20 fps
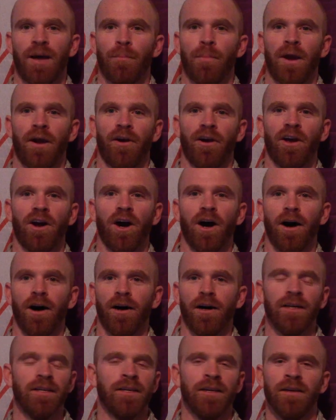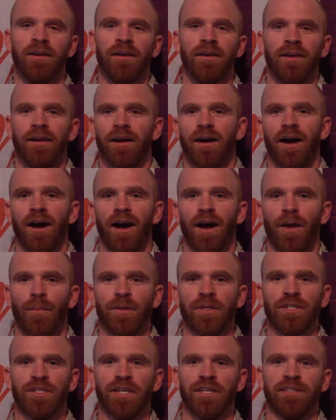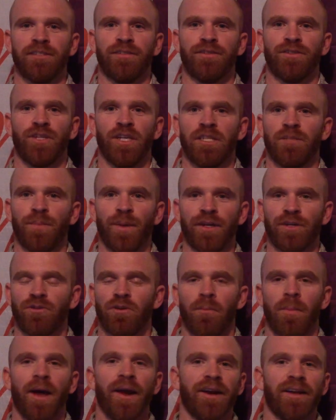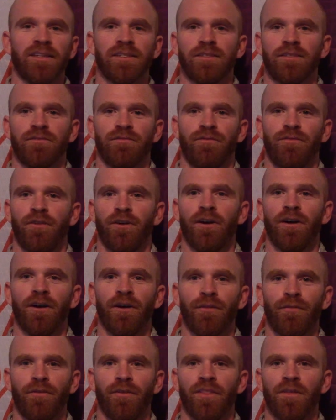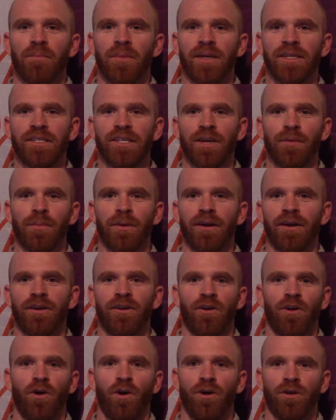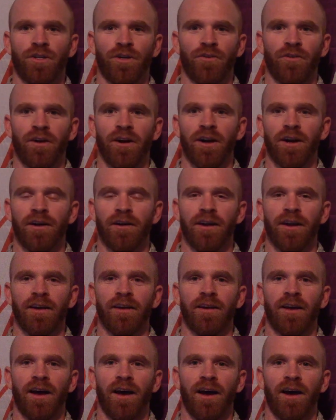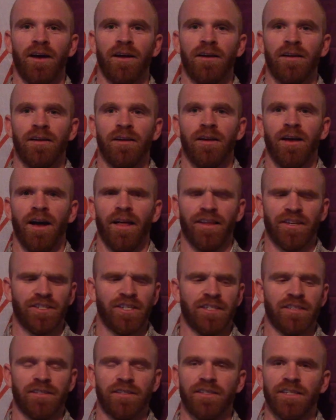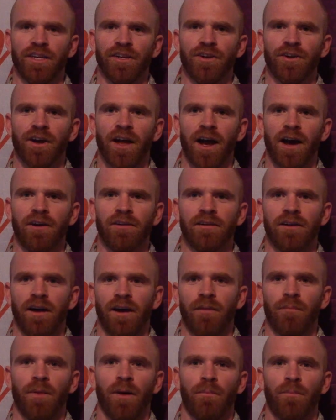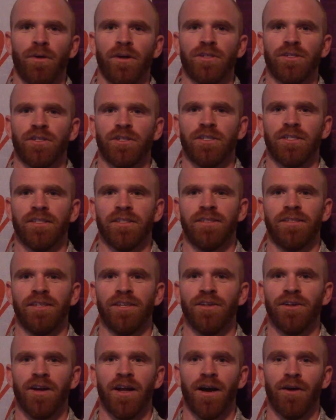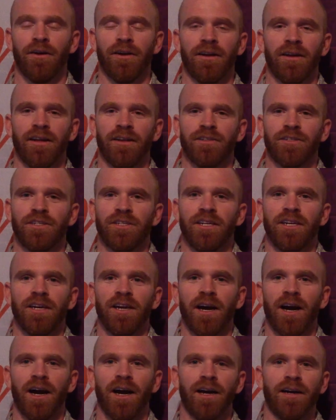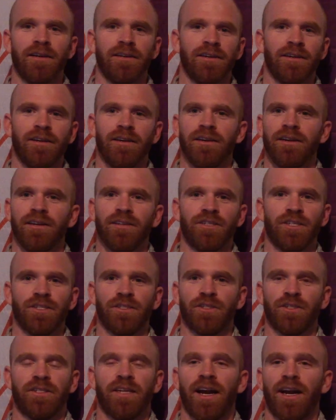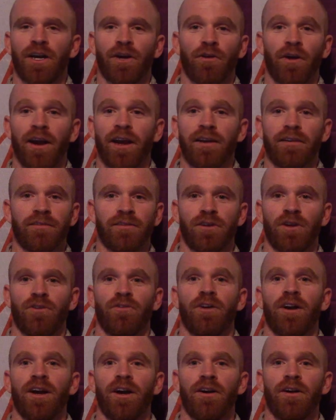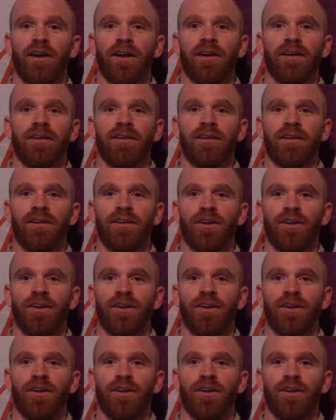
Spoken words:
Mary Hall, she's been tremendous for the midshipmen her whole career, and I think she's a senior now. I'm pretty sure she's a senior now, and she's just had a great career, and